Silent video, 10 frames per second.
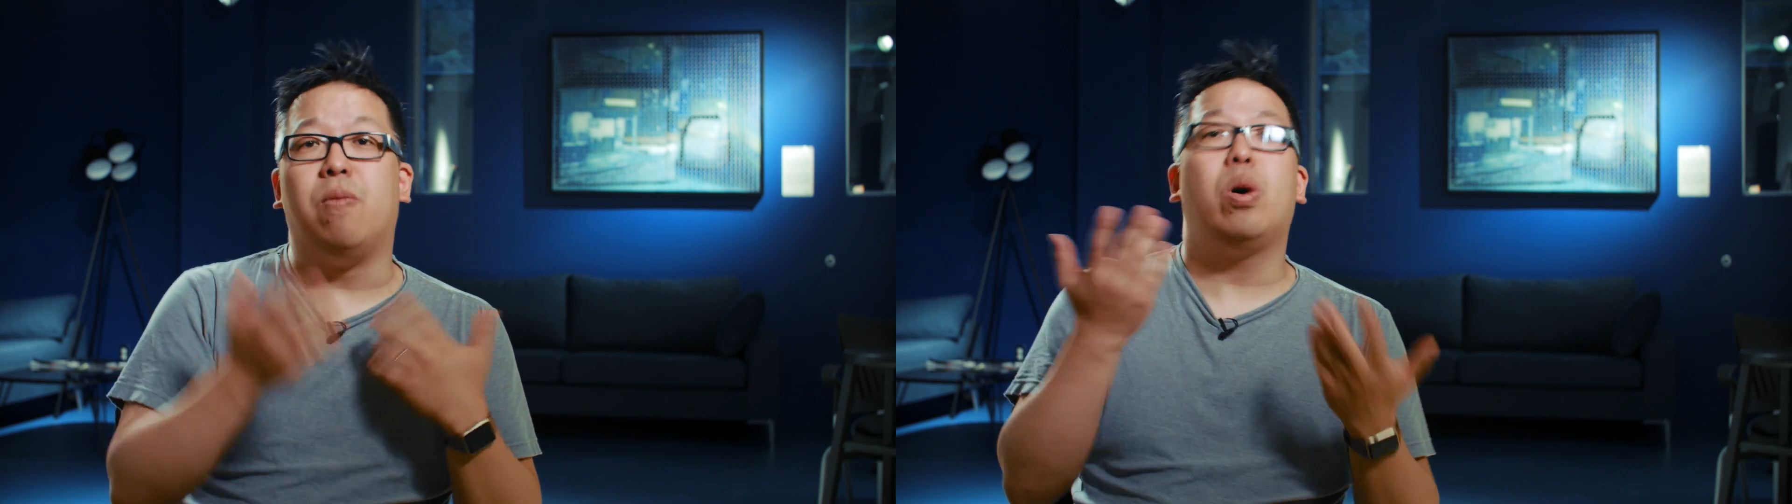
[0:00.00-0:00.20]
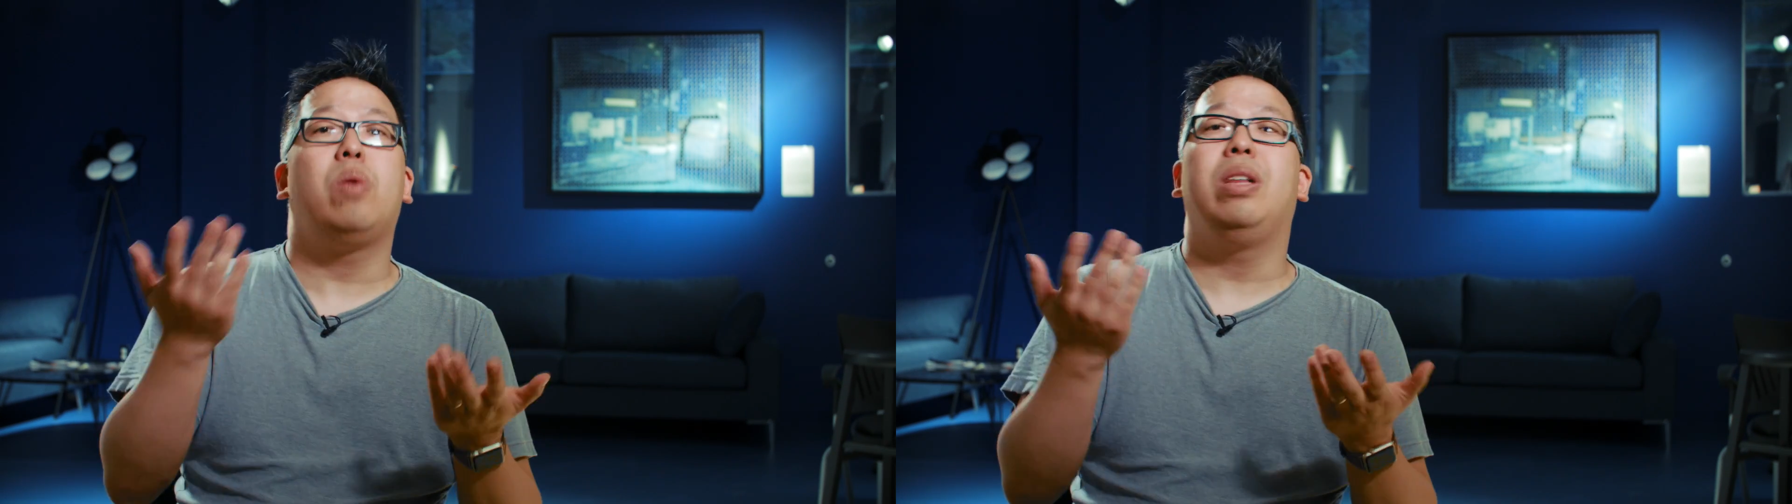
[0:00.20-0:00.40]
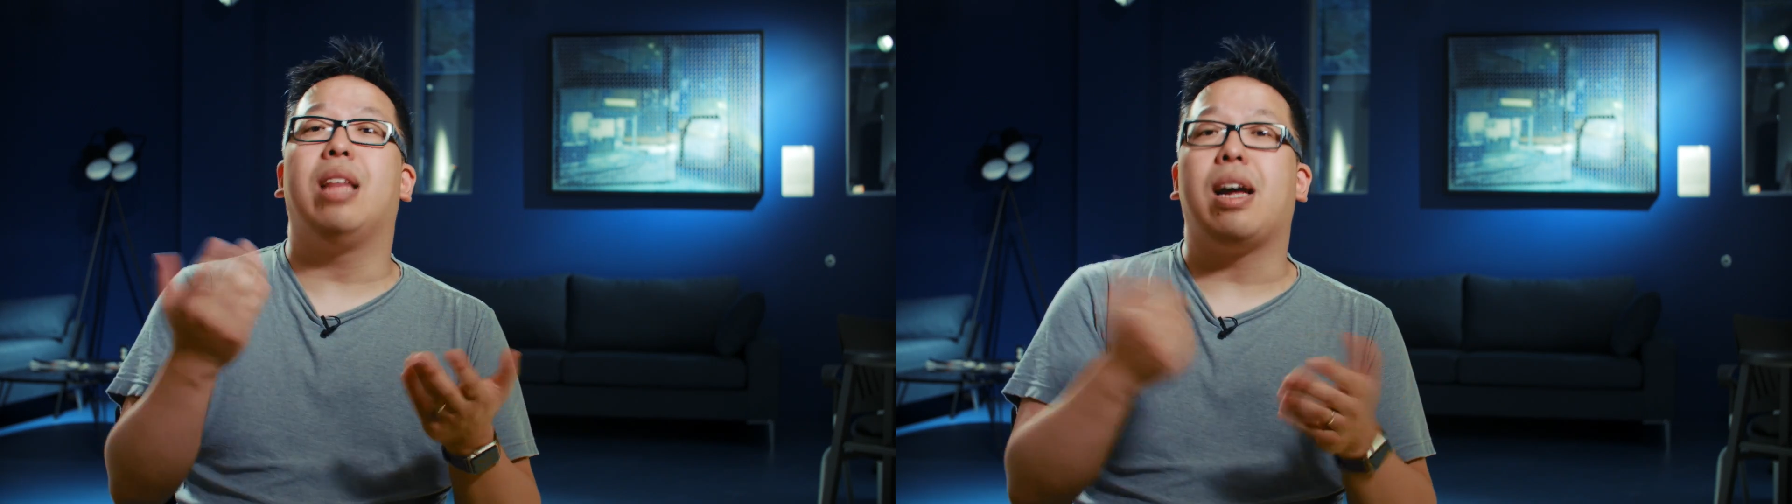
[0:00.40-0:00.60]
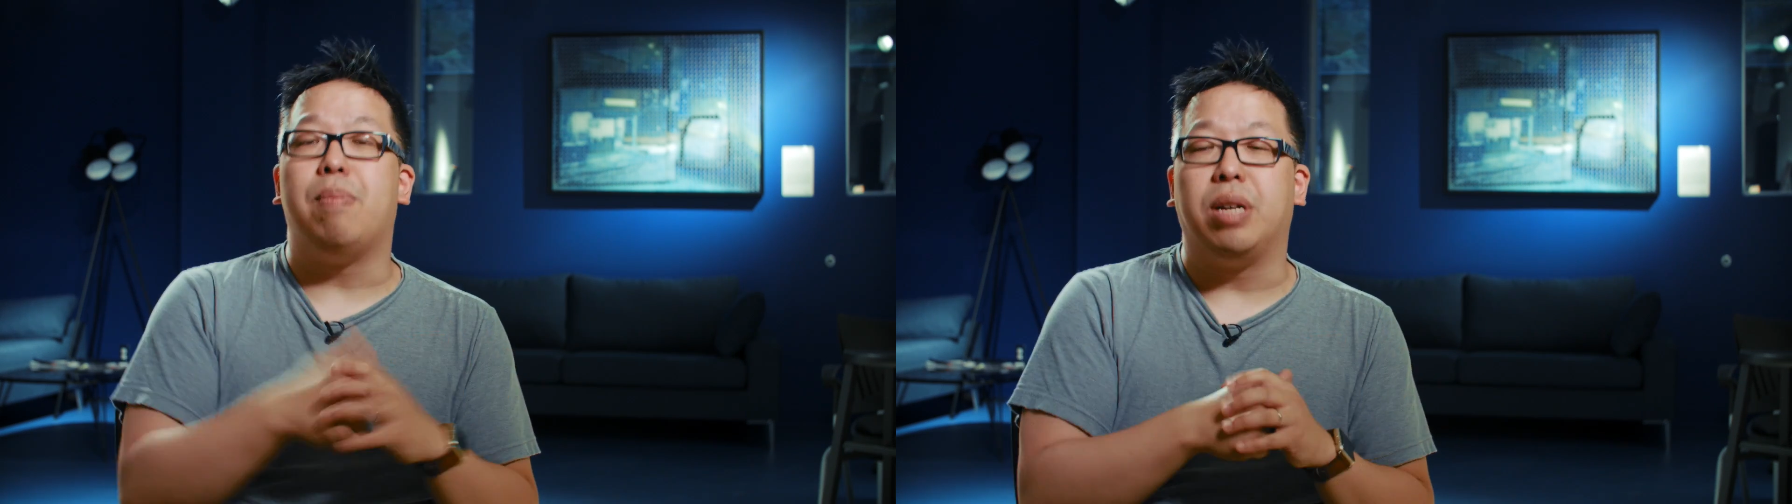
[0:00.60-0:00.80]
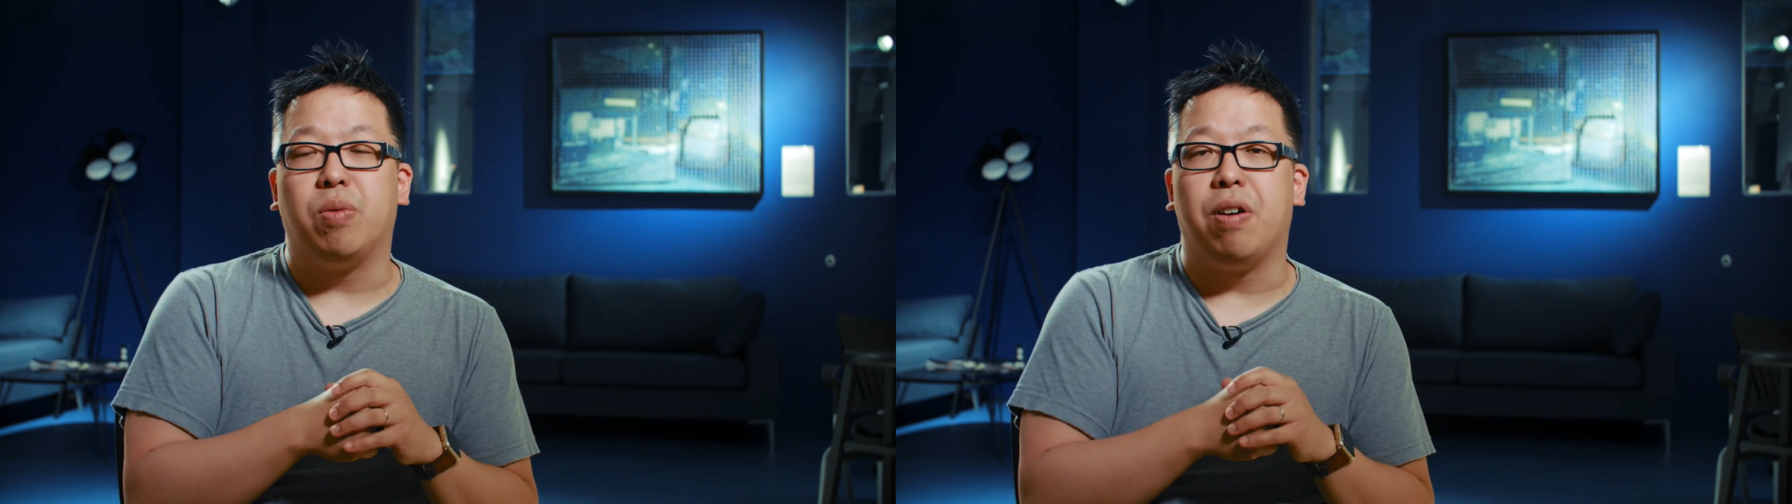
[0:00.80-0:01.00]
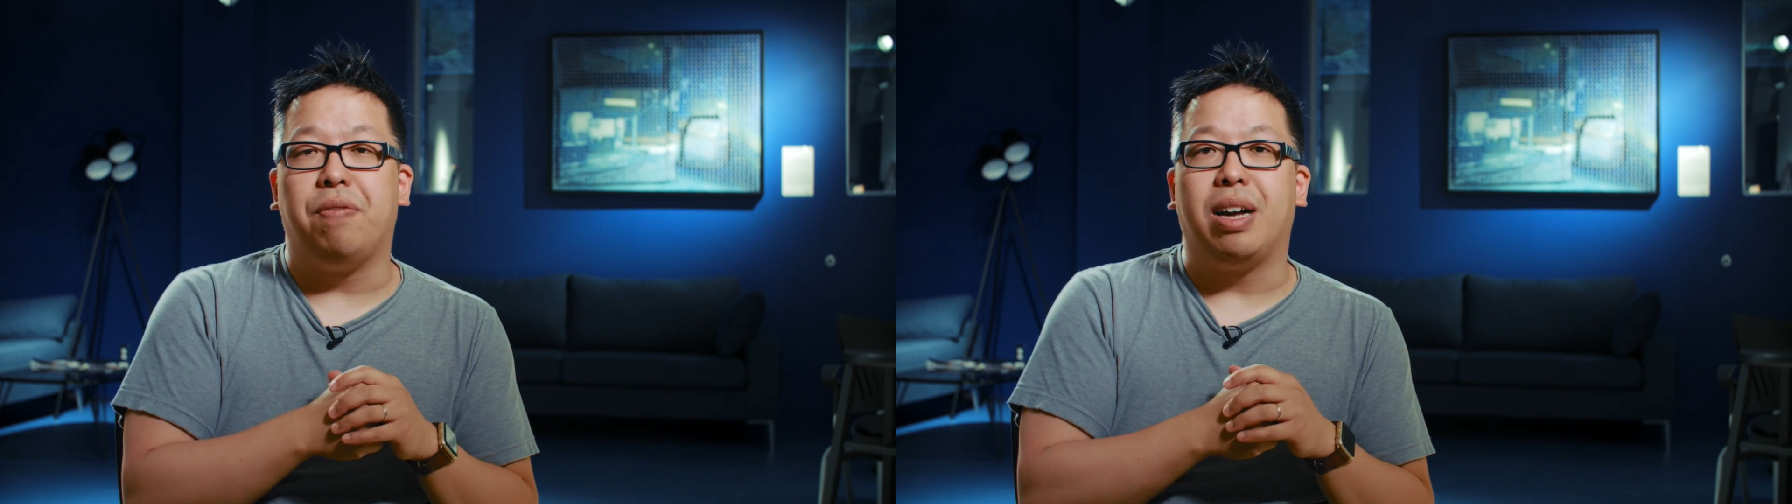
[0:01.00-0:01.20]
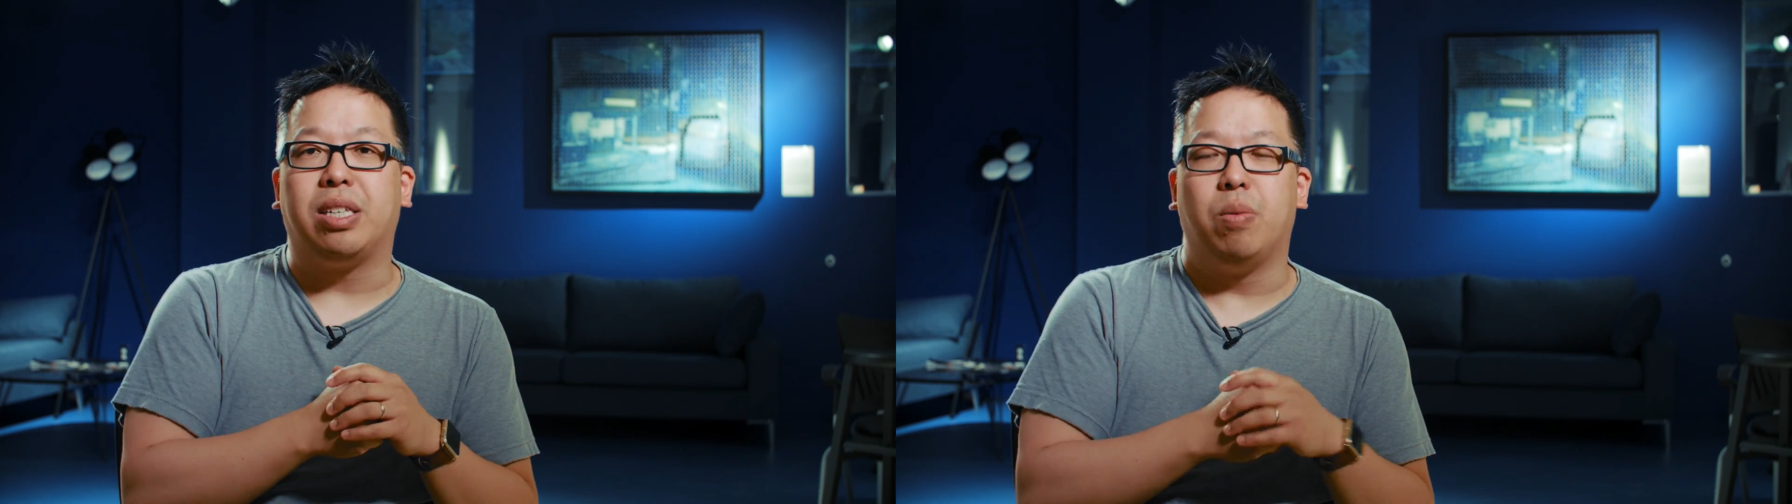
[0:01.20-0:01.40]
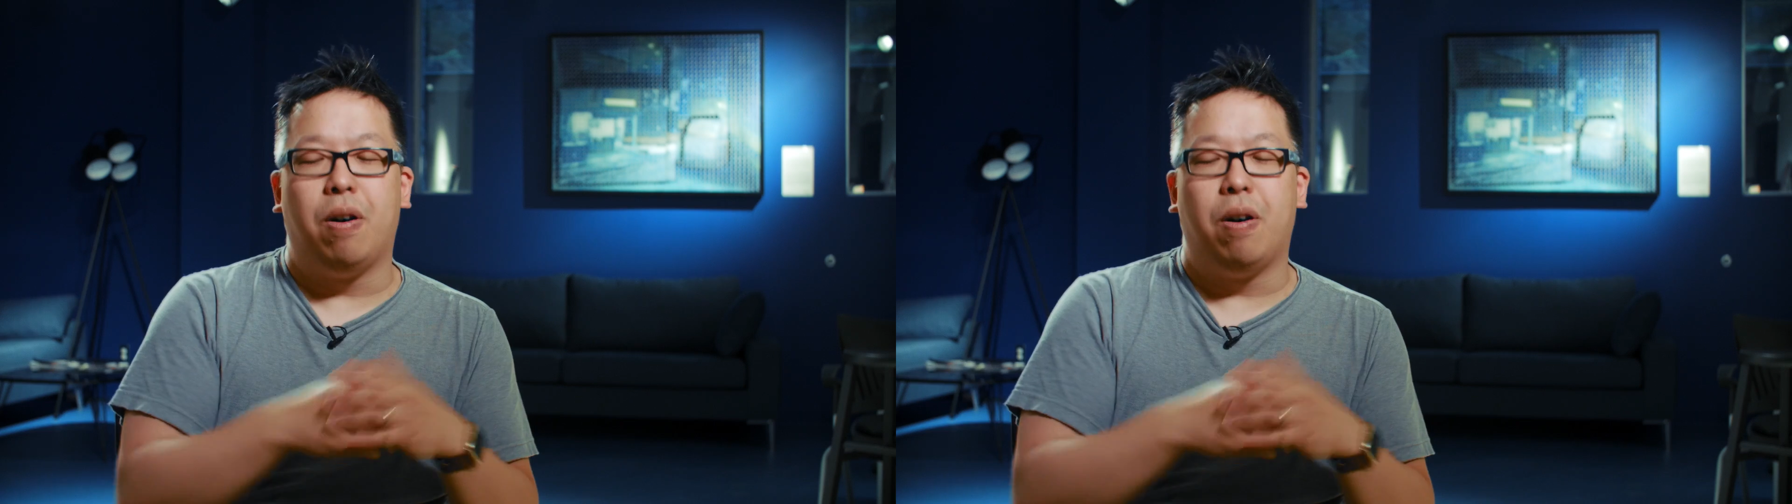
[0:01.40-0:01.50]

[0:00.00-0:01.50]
What do we like about the reflector?